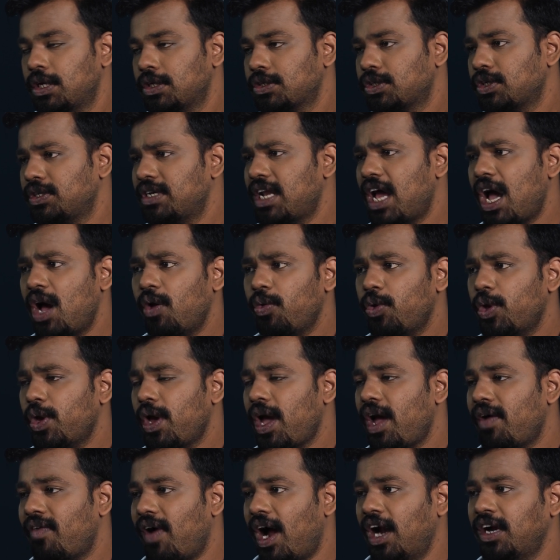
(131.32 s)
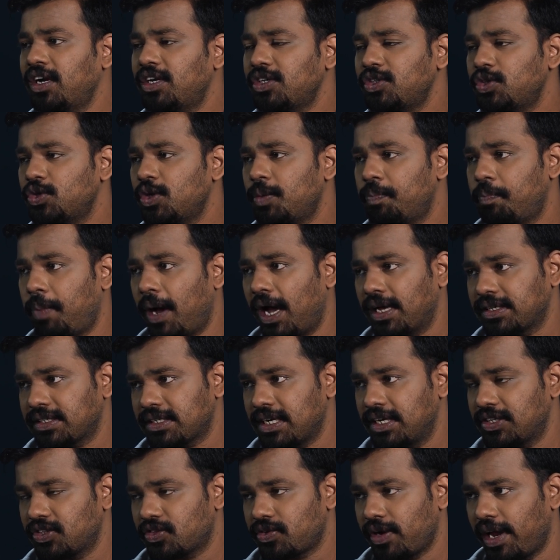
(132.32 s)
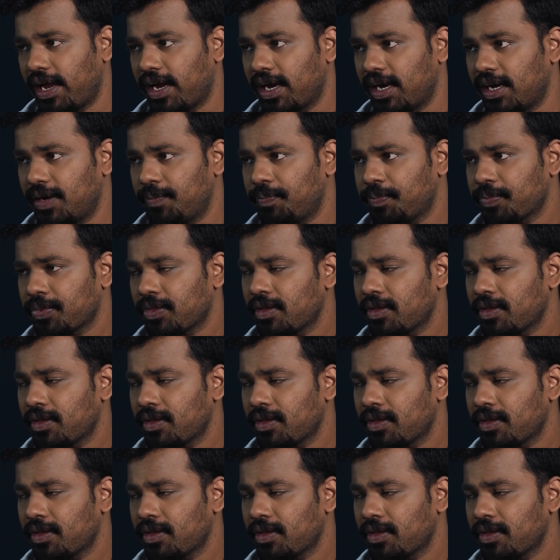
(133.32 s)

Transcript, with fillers: So now you have understood Pascal's triangle.